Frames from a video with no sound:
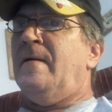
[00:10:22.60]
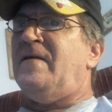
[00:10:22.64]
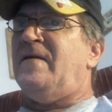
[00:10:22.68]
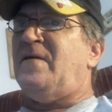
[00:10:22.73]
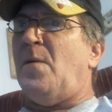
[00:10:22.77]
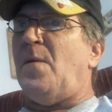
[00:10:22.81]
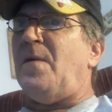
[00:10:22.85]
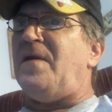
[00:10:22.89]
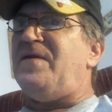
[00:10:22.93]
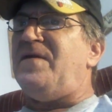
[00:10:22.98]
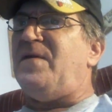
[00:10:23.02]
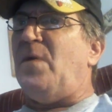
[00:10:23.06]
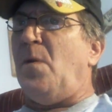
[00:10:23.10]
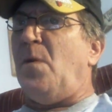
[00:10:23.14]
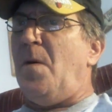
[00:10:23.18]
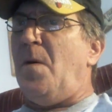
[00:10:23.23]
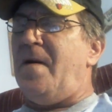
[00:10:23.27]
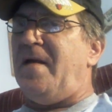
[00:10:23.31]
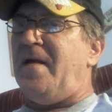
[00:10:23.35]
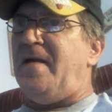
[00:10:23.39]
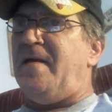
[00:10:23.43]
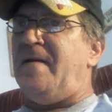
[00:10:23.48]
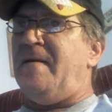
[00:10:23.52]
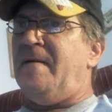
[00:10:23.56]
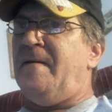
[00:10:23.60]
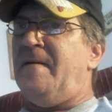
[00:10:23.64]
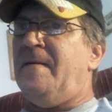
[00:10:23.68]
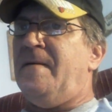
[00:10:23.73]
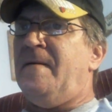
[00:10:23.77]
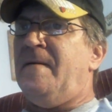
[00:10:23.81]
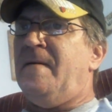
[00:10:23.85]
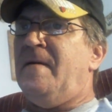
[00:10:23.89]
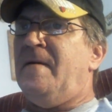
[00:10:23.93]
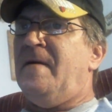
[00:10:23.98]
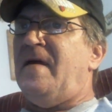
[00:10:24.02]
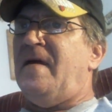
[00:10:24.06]
2020
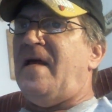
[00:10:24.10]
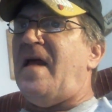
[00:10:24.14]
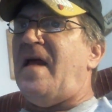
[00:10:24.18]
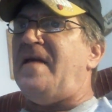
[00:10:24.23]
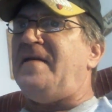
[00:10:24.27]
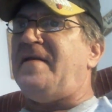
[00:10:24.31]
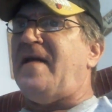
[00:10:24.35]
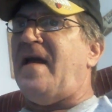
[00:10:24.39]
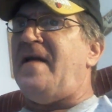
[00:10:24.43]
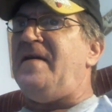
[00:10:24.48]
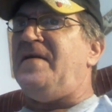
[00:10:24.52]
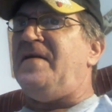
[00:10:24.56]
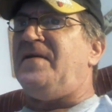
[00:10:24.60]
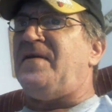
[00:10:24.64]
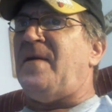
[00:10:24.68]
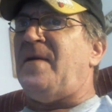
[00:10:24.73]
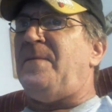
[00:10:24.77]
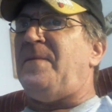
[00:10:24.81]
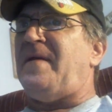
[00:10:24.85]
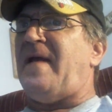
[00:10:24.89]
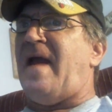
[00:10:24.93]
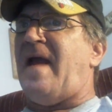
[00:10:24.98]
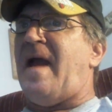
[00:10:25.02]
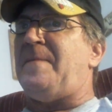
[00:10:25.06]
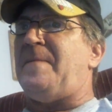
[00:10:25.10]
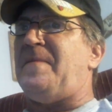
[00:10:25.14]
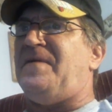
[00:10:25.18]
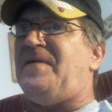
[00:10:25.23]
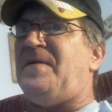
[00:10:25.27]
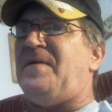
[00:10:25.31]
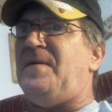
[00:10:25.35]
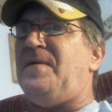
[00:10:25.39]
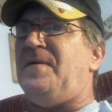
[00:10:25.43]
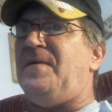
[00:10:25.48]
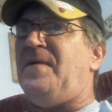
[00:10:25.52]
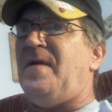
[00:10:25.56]
in case something happened
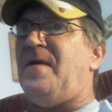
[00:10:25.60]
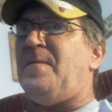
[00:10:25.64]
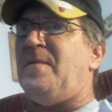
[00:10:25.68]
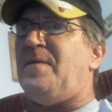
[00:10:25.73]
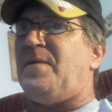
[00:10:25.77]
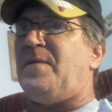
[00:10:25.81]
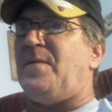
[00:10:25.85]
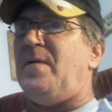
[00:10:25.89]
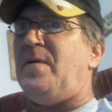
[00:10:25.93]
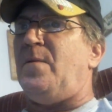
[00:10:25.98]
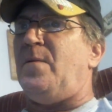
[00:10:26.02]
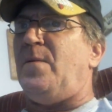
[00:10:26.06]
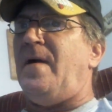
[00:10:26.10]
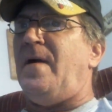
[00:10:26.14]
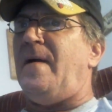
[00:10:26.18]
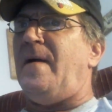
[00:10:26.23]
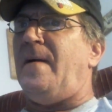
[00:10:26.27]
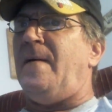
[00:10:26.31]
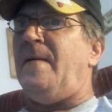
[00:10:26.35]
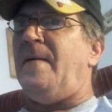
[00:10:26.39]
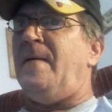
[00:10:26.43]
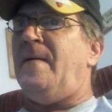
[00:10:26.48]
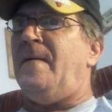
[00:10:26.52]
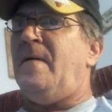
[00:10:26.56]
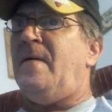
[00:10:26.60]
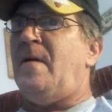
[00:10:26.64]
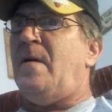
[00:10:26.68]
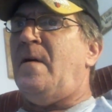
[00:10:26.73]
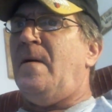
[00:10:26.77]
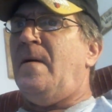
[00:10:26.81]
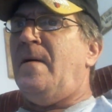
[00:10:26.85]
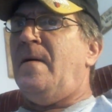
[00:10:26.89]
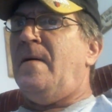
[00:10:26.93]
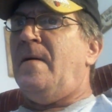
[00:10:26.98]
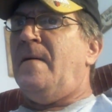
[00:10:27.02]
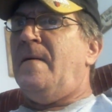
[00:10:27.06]
to the number 3 well
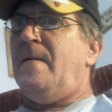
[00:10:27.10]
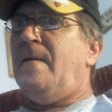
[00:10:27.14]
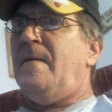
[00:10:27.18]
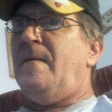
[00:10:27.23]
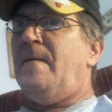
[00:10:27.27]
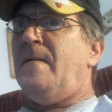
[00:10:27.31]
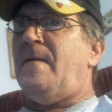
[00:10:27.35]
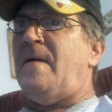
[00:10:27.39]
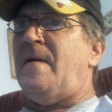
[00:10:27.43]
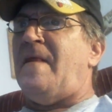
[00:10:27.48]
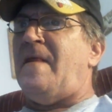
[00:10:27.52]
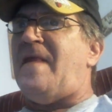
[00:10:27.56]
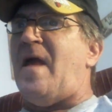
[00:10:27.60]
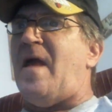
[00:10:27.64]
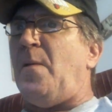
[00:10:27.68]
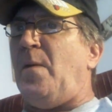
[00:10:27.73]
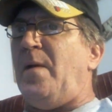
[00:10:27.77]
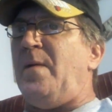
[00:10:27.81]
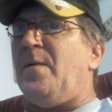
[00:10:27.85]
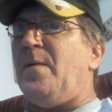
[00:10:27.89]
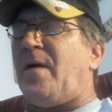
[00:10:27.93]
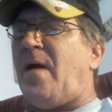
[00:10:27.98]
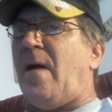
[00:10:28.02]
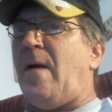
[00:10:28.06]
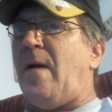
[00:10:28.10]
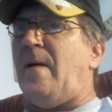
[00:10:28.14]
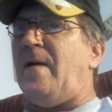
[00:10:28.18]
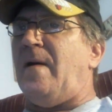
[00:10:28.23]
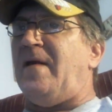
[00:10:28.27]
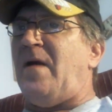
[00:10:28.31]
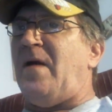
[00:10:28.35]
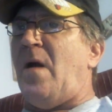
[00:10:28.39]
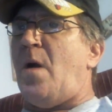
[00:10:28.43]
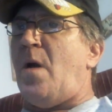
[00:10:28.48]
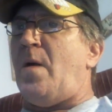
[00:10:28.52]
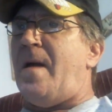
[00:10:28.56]
that we were
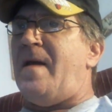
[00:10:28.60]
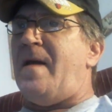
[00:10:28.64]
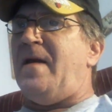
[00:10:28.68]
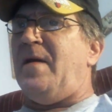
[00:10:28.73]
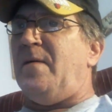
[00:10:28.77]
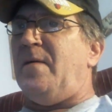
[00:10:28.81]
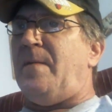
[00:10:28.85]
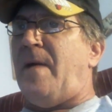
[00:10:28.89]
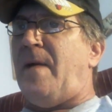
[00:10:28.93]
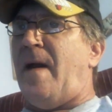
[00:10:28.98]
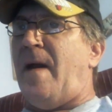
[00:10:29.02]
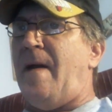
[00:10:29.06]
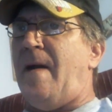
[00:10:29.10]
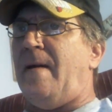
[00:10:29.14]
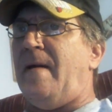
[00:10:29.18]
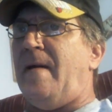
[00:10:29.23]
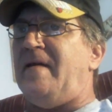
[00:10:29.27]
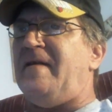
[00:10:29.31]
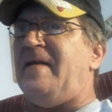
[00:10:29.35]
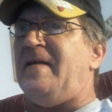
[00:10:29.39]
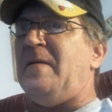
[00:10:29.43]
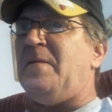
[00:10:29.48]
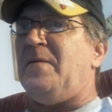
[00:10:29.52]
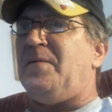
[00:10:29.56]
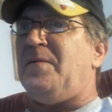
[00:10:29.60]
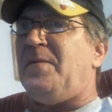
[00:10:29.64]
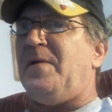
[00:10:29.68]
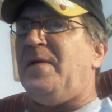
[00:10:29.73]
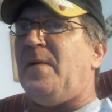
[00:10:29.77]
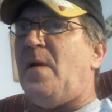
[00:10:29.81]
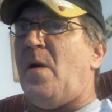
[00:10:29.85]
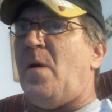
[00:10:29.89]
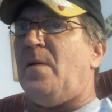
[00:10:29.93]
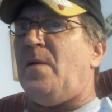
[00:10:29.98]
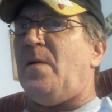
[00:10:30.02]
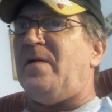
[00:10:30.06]
currently already repairing. We
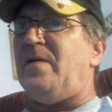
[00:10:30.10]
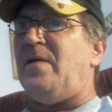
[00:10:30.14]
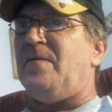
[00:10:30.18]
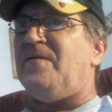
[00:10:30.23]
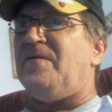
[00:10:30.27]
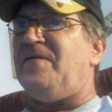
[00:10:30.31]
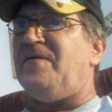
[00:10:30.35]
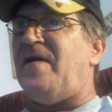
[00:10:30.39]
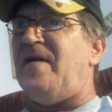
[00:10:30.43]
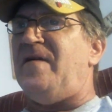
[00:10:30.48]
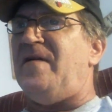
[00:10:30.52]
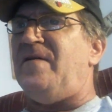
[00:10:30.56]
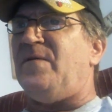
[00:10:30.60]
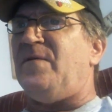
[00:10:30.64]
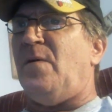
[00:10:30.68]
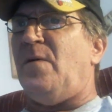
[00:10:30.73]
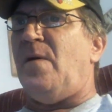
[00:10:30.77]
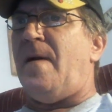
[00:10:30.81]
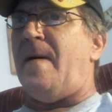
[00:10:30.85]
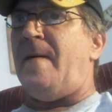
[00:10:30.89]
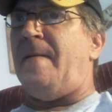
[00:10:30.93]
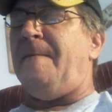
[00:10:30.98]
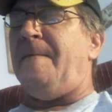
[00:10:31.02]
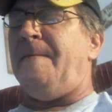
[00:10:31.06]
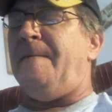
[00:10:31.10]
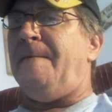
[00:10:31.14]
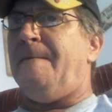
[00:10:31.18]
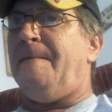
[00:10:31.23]
were only on phase 1.